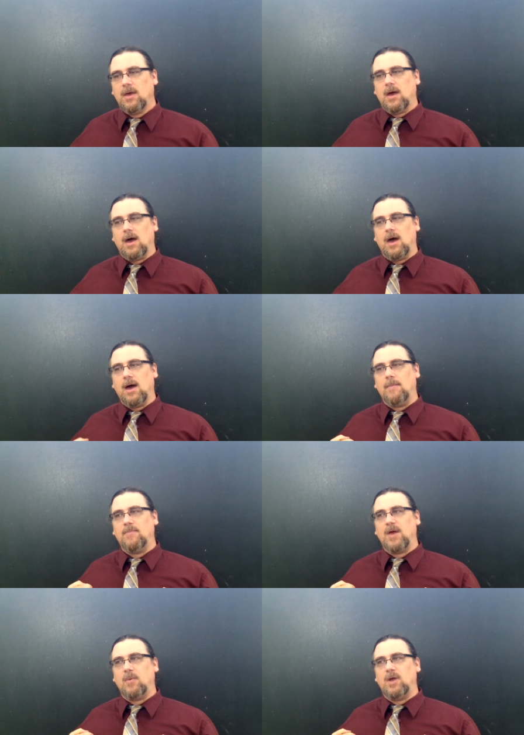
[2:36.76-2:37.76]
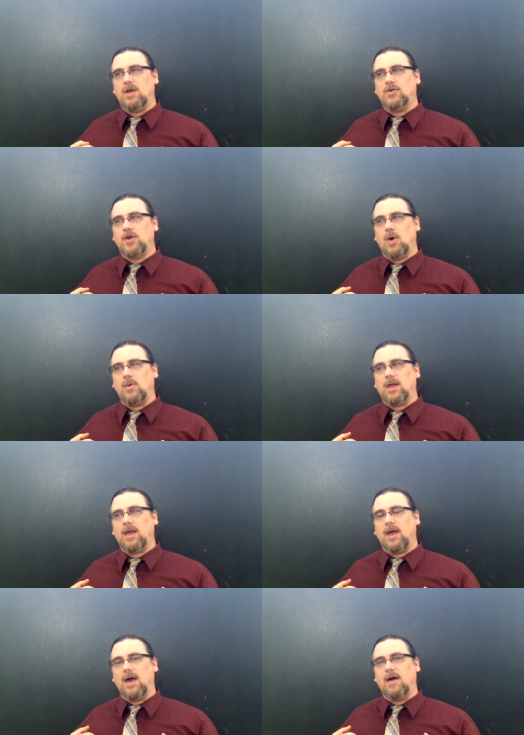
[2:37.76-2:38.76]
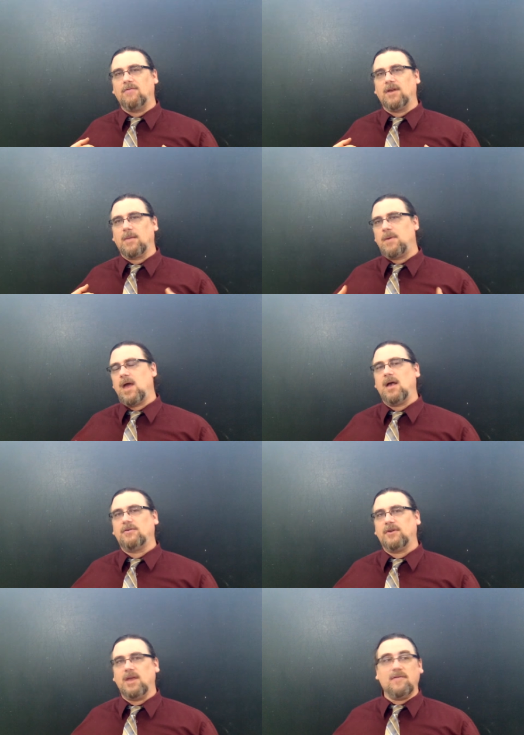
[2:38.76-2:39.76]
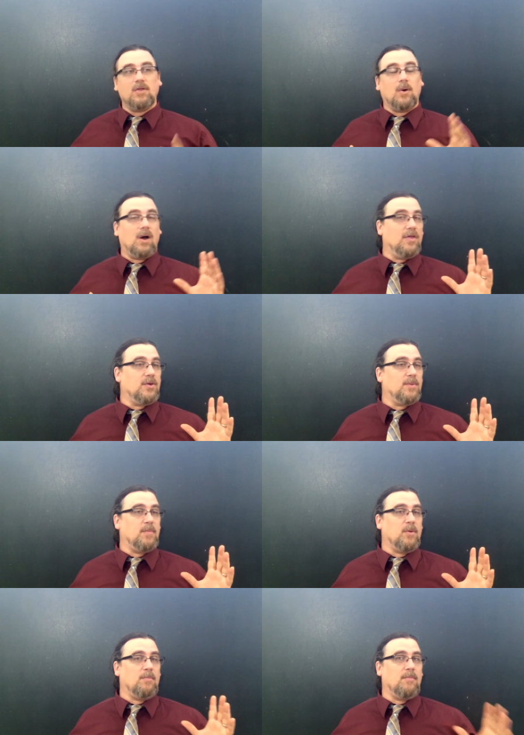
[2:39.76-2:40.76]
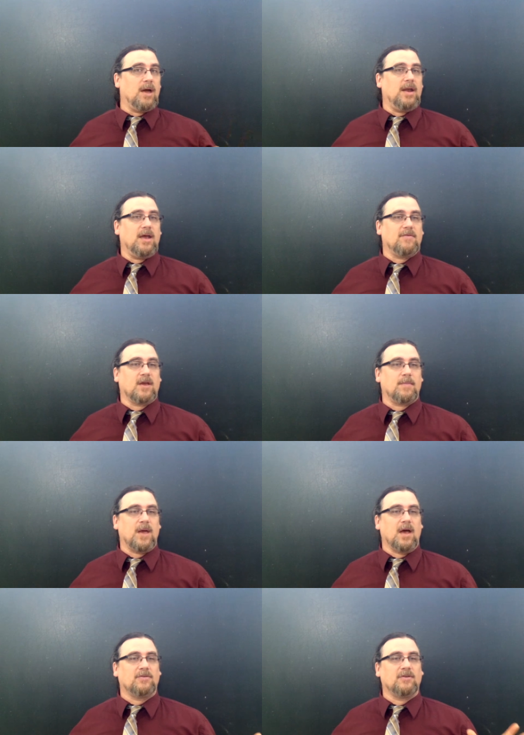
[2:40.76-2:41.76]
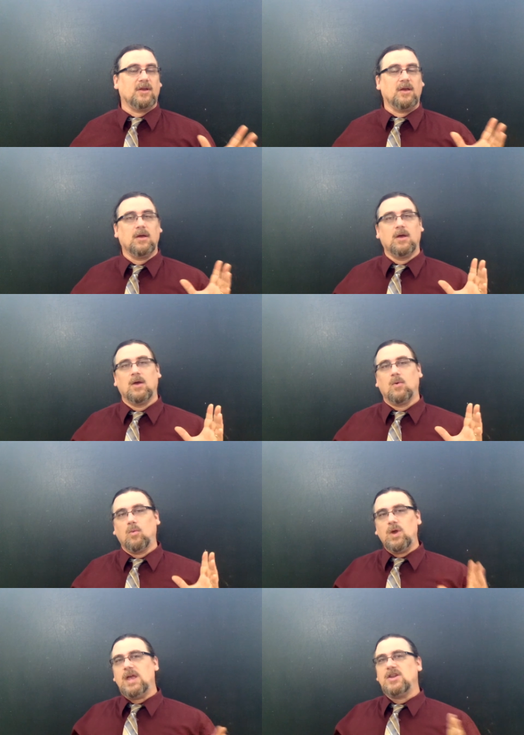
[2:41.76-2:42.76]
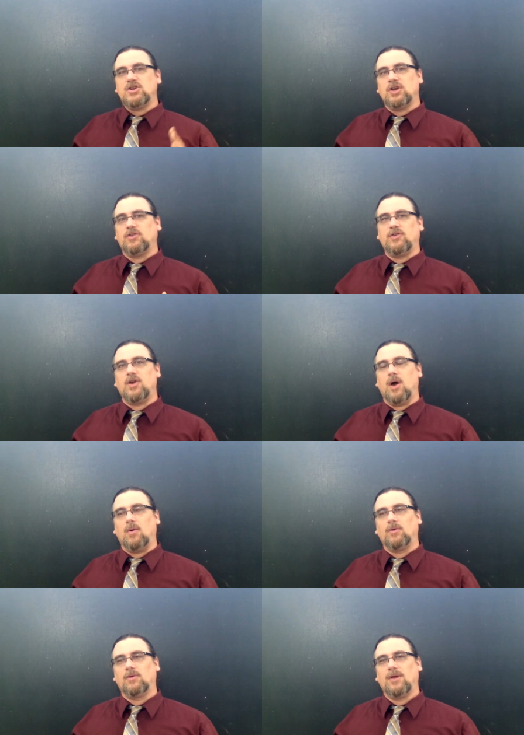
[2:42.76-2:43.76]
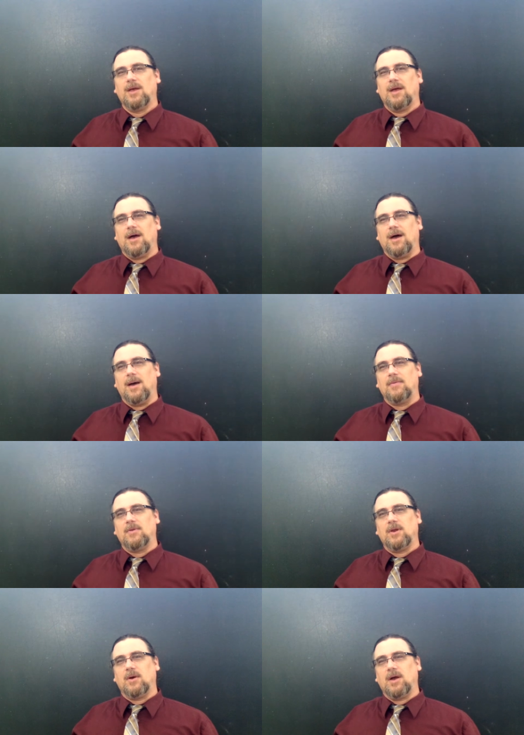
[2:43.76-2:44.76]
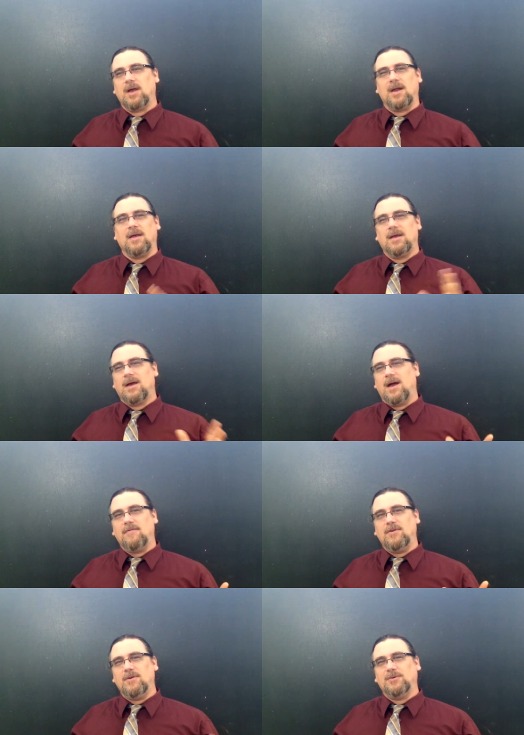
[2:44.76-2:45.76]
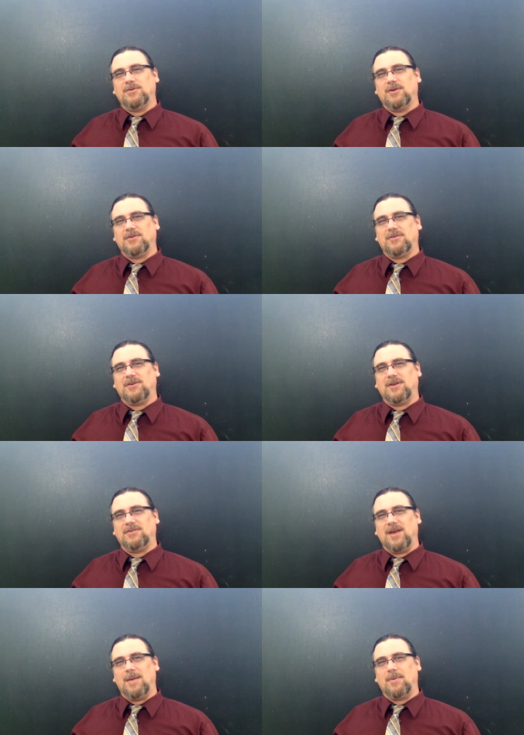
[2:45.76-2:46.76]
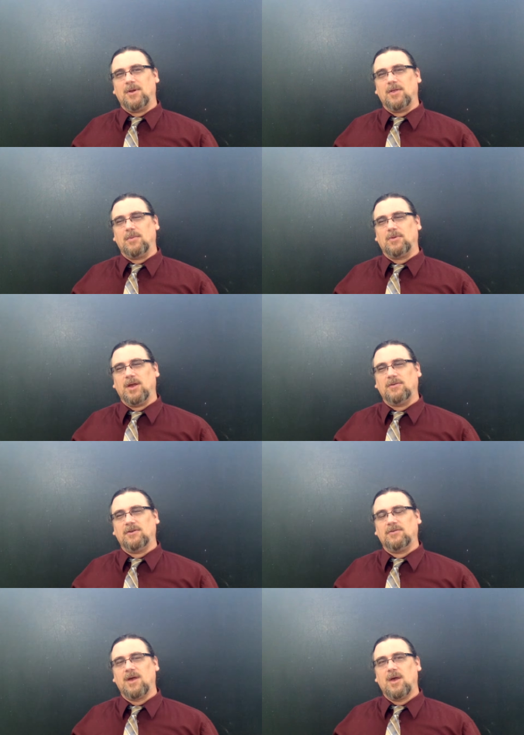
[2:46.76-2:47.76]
That we don't have the capacity, even though other people might have the capacity, we just don't. Again, I've used this as an example in other places.